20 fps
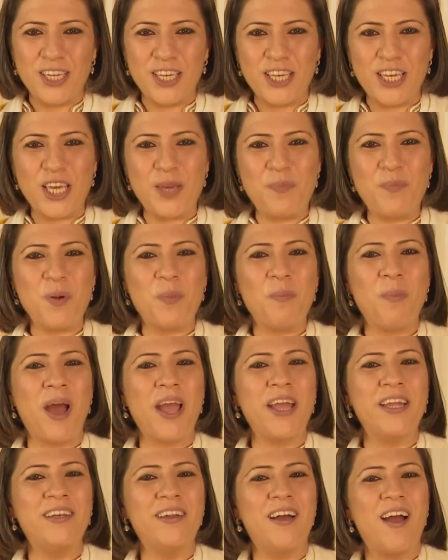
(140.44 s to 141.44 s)
keep your
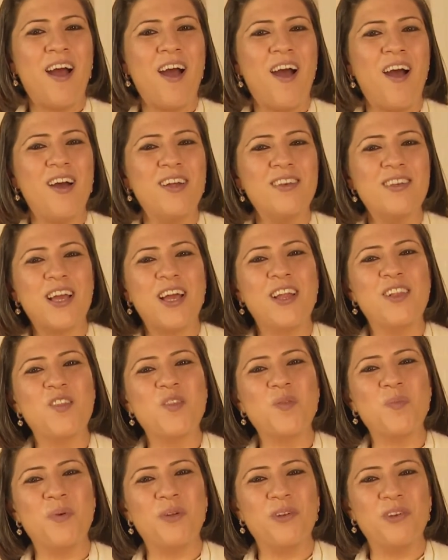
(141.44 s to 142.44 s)
mind, heart and
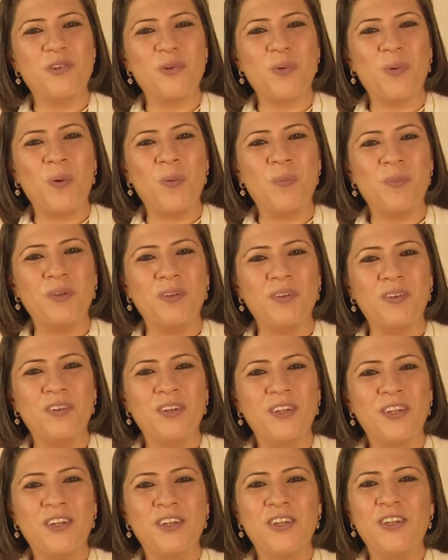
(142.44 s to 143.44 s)
spirit open
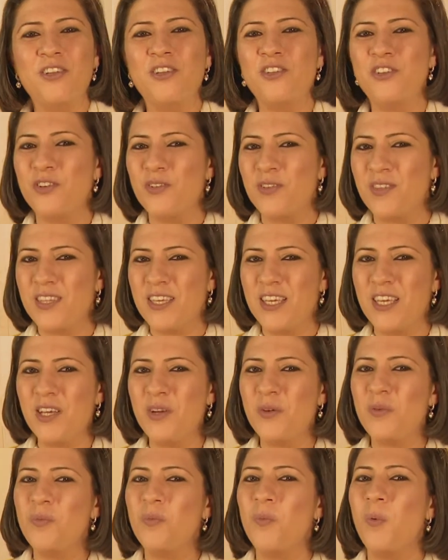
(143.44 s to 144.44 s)
to see
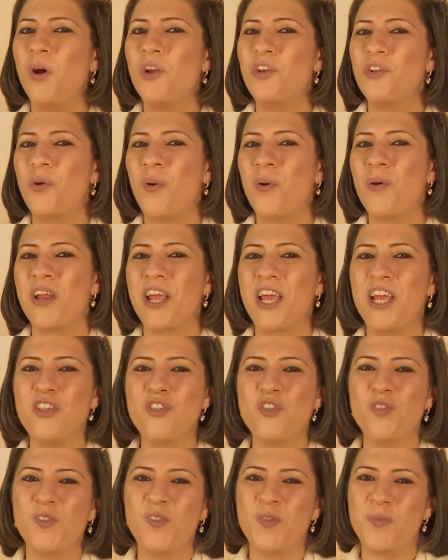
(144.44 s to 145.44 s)
what your
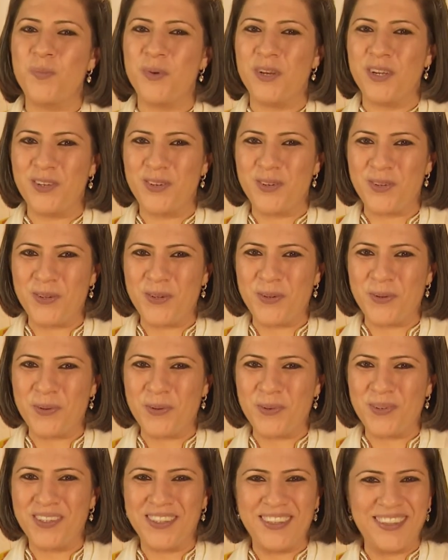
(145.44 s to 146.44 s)
angels bring to you
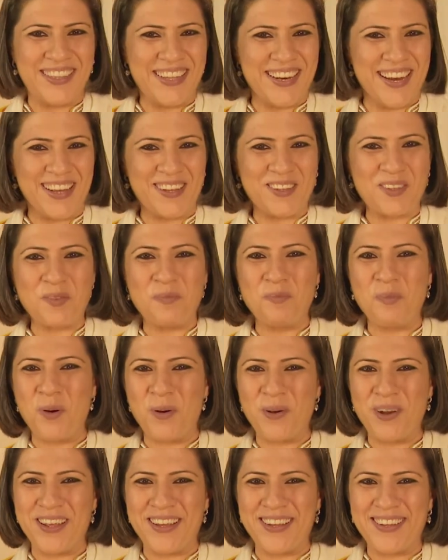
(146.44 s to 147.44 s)
the next
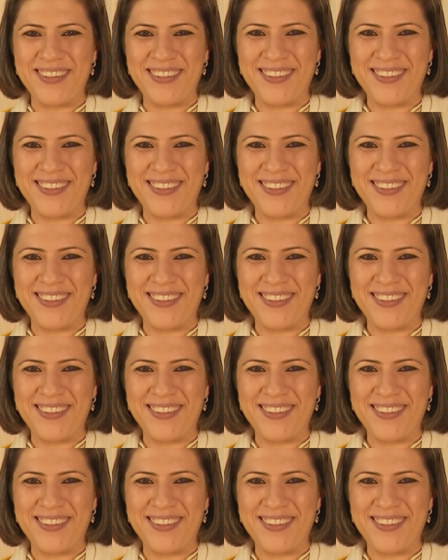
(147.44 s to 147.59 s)
morning.